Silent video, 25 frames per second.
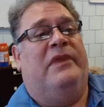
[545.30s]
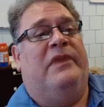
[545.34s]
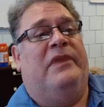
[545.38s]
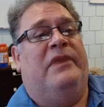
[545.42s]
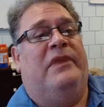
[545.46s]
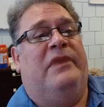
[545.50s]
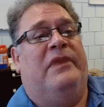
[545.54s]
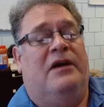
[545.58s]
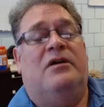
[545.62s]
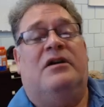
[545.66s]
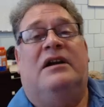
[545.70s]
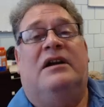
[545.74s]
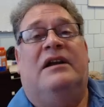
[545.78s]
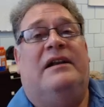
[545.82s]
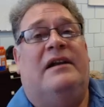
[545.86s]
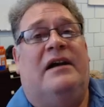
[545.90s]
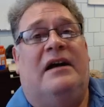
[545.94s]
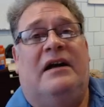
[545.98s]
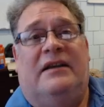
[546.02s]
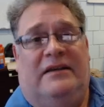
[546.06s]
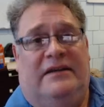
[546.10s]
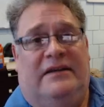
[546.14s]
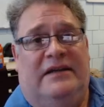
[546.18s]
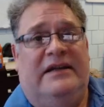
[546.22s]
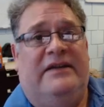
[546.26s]
air
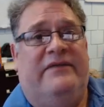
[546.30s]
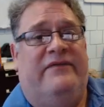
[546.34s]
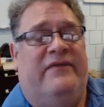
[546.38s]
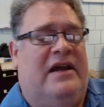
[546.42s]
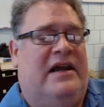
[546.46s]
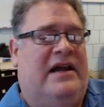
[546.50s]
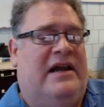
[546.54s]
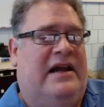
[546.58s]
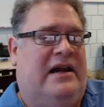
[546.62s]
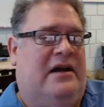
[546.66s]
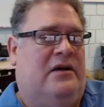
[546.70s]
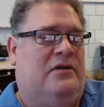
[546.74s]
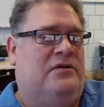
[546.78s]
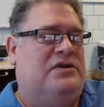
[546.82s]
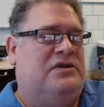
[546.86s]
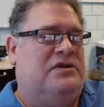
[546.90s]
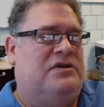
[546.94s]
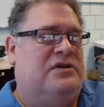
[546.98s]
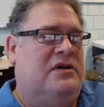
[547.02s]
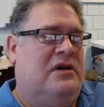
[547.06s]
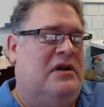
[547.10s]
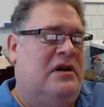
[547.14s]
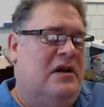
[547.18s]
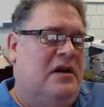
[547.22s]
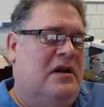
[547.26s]
cannot leave the
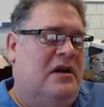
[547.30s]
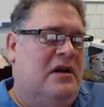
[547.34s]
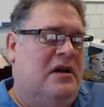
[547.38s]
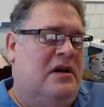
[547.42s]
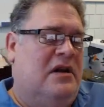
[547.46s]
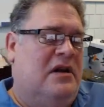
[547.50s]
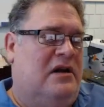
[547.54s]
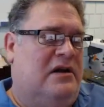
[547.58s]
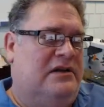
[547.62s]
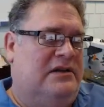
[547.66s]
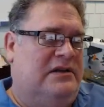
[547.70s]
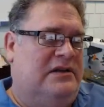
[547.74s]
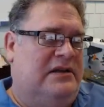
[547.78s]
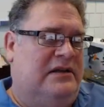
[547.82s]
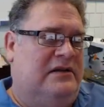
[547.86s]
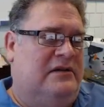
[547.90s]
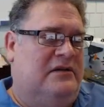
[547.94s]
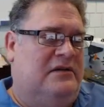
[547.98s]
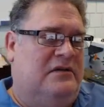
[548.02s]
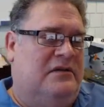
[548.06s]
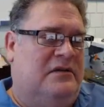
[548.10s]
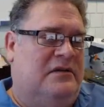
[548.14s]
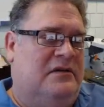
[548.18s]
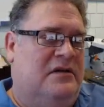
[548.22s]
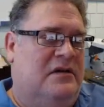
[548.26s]
house
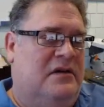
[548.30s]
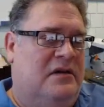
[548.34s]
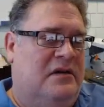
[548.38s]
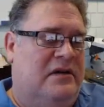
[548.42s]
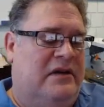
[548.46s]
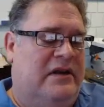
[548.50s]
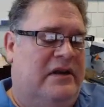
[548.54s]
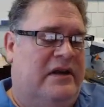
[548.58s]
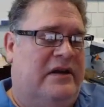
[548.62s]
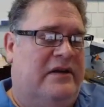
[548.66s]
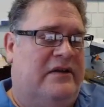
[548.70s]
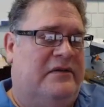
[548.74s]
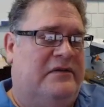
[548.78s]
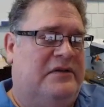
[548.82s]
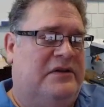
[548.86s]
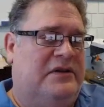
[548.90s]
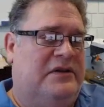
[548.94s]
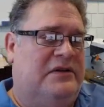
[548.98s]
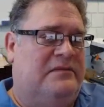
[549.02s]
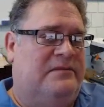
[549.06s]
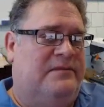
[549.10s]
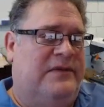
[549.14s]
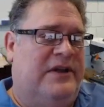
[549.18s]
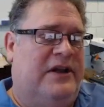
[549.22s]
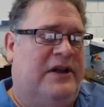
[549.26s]
until
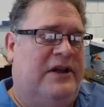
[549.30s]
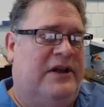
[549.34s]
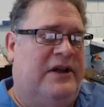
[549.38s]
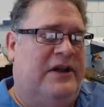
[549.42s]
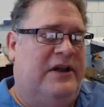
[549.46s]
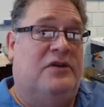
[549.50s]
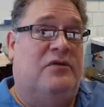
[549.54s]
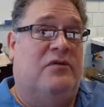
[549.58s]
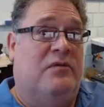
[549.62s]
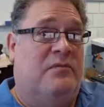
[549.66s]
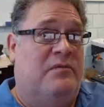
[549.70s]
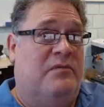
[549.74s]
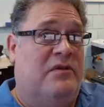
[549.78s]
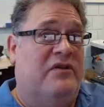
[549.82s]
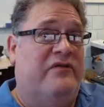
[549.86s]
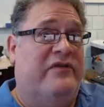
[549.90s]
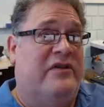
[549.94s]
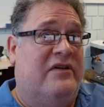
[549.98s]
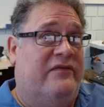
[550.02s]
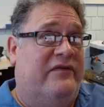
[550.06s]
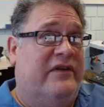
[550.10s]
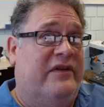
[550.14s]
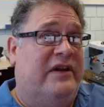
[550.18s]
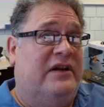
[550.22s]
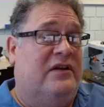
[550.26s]
you remove
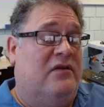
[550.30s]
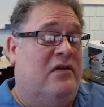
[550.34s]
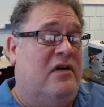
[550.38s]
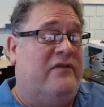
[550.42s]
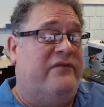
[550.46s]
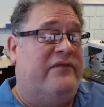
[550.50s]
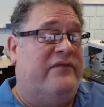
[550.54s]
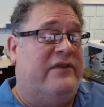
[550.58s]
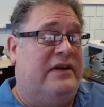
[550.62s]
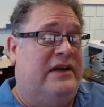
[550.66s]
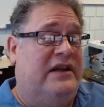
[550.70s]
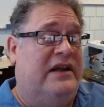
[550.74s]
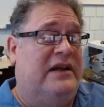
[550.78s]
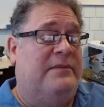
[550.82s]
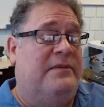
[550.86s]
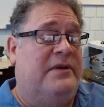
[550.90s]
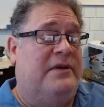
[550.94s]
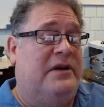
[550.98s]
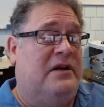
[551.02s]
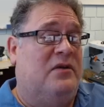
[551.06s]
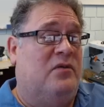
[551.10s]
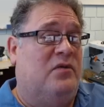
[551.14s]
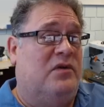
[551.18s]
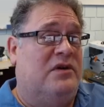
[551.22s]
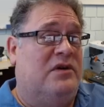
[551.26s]
your finger off the tip.
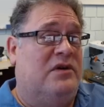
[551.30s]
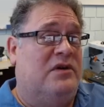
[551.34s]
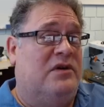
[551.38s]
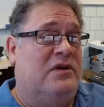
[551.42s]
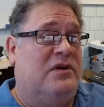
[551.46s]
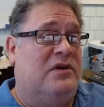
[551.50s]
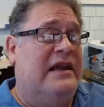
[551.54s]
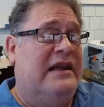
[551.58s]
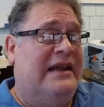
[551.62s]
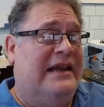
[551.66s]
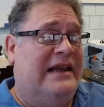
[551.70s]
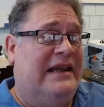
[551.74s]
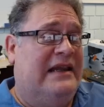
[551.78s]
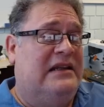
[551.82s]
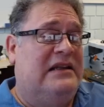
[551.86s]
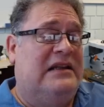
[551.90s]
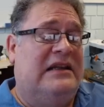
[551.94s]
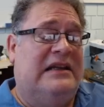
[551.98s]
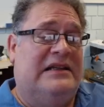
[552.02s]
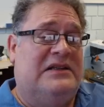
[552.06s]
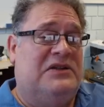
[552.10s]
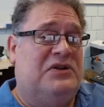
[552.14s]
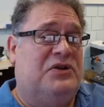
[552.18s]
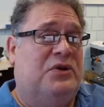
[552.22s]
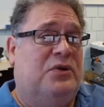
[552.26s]
In other words, it
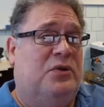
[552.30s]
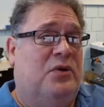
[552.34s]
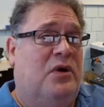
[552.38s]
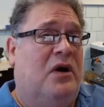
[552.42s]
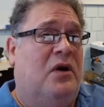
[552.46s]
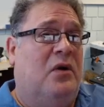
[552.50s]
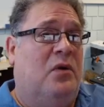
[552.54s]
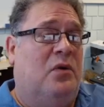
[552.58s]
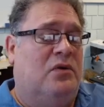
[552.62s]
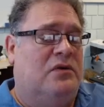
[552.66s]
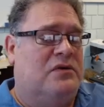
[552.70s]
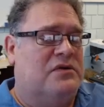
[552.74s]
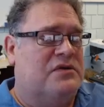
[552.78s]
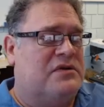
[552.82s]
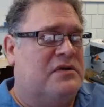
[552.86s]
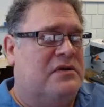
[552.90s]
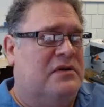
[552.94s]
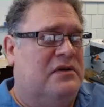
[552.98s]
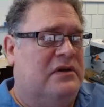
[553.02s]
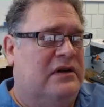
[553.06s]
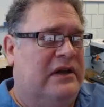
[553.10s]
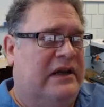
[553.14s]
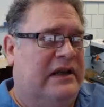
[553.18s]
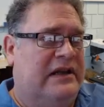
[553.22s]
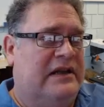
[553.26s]
needs two
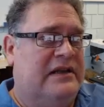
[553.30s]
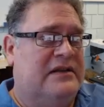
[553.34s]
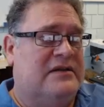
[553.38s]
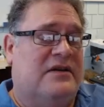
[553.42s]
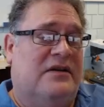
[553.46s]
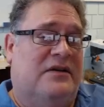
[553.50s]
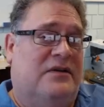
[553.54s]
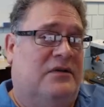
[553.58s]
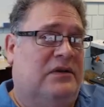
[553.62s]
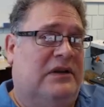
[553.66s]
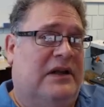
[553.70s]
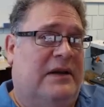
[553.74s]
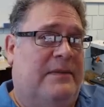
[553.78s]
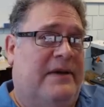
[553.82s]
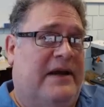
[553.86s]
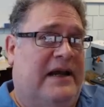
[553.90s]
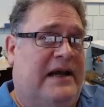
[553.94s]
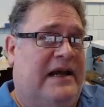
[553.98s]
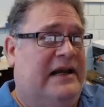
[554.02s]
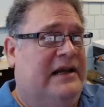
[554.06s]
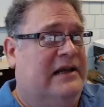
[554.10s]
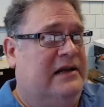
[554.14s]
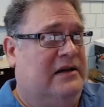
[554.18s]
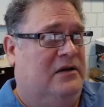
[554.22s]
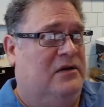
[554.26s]
holes. It needs a hole up
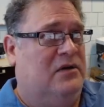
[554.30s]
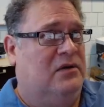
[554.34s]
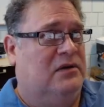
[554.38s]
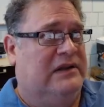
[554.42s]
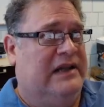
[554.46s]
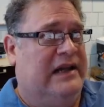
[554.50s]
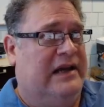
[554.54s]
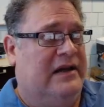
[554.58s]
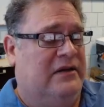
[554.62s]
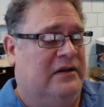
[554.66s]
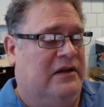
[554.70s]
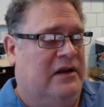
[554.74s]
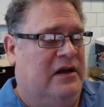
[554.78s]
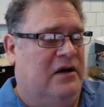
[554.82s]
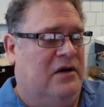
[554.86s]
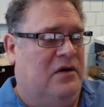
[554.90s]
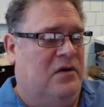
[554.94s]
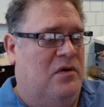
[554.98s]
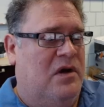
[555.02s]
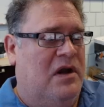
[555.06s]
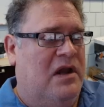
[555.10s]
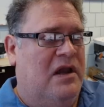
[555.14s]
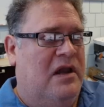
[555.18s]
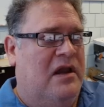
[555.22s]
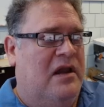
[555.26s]
high and a hole down low.